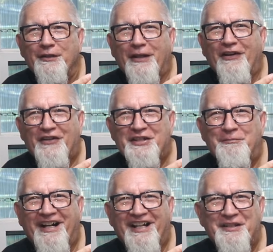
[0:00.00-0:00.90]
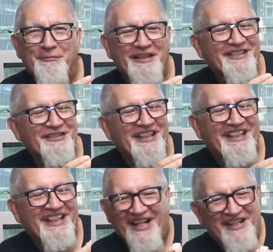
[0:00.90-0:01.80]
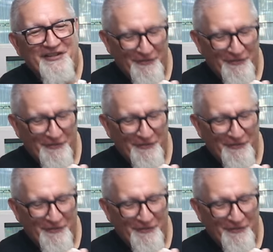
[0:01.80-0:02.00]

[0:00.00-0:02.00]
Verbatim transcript: Oh, it's always oh, behind the butt. Okay,